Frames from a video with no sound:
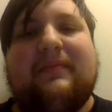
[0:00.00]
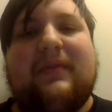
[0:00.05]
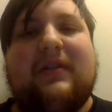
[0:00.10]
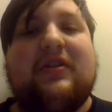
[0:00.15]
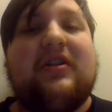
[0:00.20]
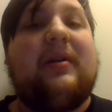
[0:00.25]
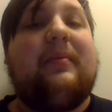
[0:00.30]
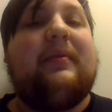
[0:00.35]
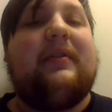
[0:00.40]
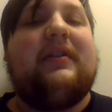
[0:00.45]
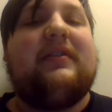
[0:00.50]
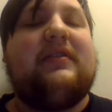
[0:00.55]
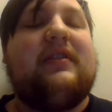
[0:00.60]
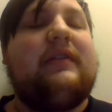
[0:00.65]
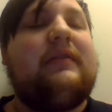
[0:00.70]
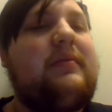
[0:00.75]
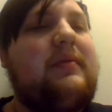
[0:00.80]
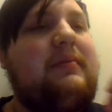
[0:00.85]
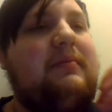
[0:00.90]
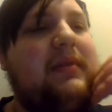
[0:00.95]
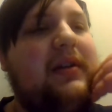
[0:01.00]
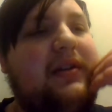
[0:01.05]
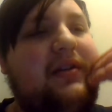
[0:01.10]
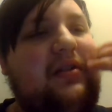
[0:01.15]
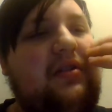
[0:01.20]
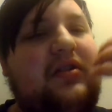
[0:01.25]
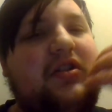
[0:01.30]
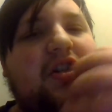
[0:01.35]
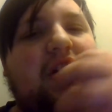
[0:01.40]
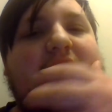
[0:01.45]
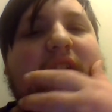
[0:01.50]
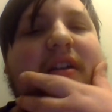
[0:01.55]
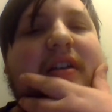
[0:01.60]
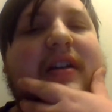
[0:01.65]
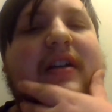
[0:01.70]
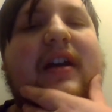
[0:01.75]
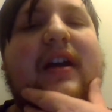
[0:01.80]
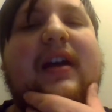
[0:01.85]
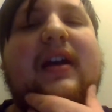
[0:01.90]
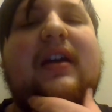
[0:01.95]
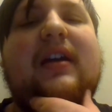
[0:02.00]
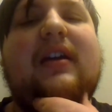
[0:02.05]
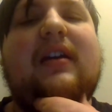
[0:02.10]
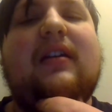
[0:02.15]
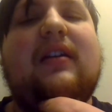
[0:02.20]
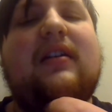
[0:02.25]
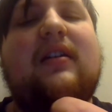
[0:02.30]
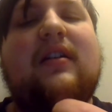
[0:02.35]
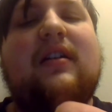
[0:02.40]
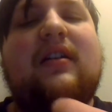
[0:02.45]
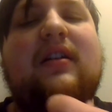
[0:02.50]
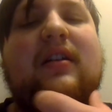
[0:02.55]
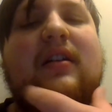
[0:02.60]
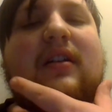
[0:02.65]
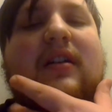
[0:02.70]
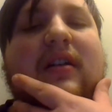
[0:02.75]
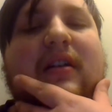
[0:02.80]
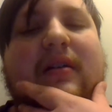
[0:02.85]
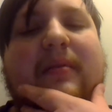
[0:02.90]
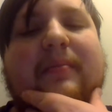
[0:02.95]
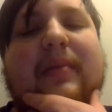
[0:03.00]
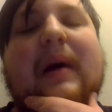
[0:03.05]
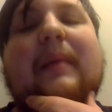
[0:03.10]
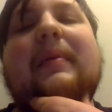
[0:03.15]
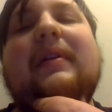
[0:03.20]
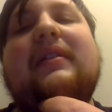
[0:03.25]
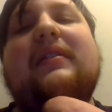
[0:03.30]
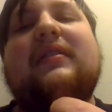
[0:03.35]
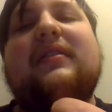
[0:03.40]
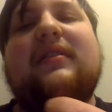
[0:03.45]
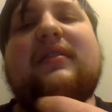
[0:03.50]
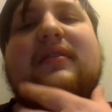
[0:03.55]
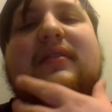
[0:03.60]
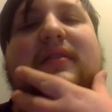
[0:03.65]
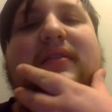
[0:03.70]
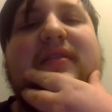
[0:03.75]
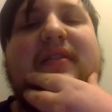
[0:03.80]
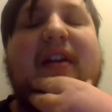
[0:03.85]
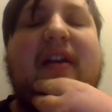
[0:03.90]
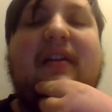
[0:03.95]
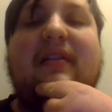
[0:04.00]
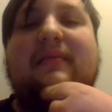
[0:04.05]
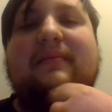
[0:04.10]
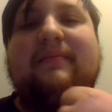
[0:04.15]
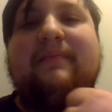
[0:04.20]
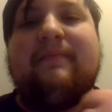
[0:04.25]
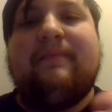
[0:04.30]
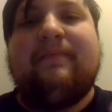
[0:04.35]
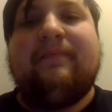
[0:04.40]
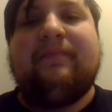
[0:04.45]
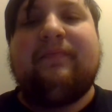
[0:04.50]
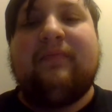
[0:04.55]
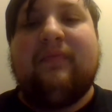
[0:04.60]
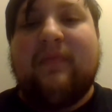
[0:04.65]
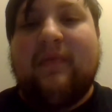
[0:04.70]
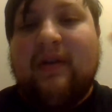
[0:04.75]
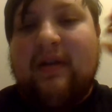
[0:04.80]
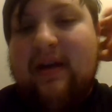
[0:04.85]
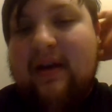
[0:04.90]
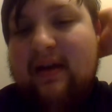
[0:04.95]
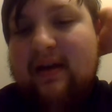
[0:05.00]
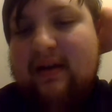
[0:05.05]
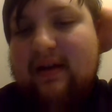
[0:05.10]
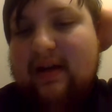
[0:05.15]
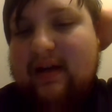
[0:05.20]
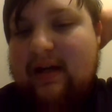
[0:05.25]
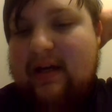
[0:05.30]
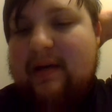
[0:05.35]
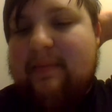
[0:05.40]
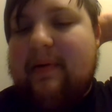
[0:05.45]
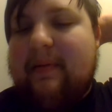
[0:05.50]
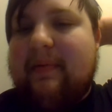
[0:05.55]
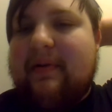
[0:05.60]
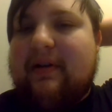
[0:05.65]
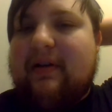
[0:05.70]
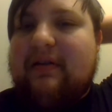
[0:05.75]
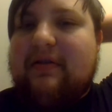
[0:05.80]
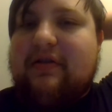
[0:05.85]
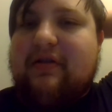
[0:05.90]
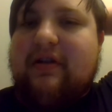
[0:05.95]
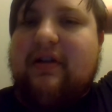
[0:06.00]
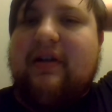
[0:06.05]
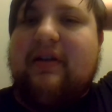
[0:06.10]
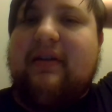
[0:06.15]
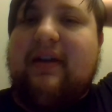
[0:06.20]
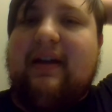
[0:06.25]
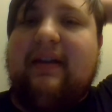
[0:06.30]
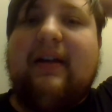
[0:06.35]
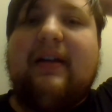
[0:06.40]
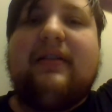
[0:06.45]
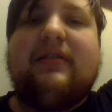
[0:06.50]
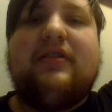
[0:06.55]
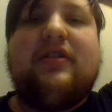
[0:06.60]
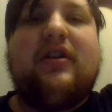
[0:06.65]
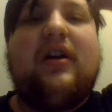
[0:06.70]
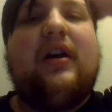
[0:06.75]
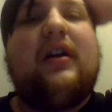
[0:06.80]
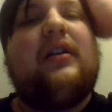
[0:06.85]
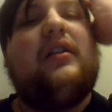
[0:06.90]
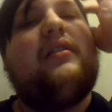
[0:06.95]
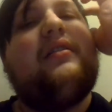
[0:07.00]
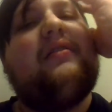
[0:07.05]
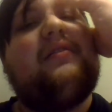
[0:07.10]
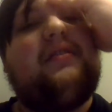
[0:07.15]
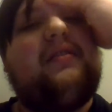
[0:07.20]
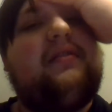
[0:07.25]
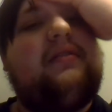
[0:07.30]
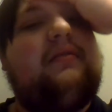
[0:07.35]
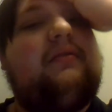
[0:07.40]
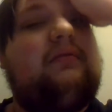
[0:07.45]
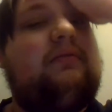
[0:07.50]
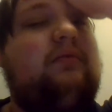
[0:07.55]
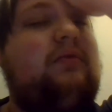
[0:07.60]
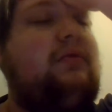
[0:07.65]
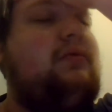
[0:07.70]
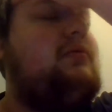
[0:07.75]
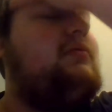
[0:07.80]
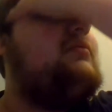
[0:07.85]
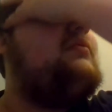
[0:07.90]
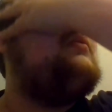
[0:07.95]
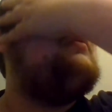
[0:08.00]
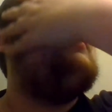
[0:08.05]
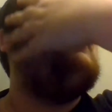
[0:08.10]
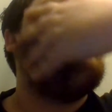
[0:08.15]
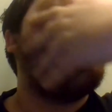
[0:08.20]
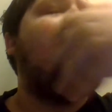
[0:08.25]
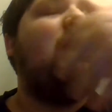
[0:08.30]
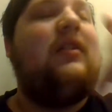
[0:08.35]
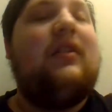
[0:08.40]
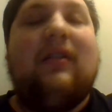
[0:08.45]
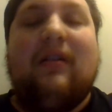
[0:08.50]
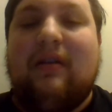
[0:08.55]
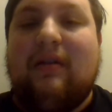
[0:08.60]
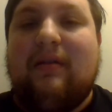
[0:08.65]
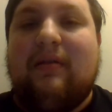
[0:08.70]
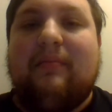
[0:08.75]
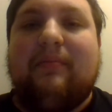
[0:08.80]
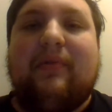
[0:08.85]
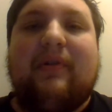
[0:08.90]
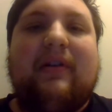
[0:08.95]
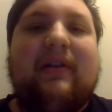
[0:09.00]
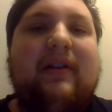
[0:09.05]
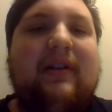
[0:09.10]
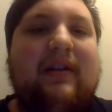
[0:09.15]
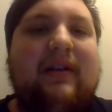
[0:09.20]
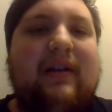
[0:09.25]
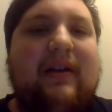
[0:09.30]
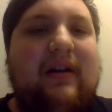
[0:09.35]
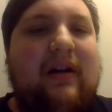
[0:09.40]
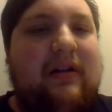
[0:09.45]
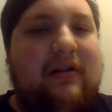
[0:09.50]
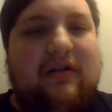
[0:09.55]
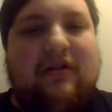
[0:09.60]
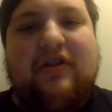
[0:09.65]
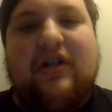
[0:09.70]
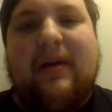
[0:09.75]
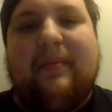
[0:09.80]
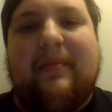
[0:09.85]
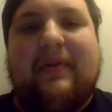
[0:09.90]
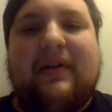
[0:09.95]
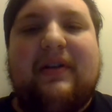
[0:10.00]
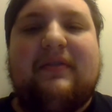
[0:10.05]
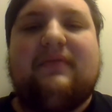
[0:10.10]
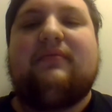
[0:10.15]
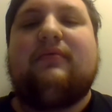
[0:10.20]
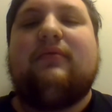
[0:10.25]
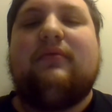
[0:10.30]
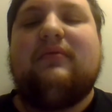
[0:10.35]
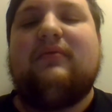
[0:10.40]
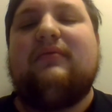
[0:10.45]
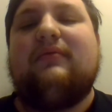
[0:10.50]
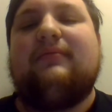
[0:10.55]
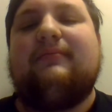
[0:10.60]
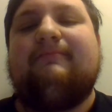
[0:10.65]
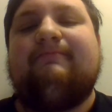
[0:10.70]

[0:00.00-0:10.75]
The Japanese government makes China a puppet state, a puppet country. They let China still rule, but under Japanese rule.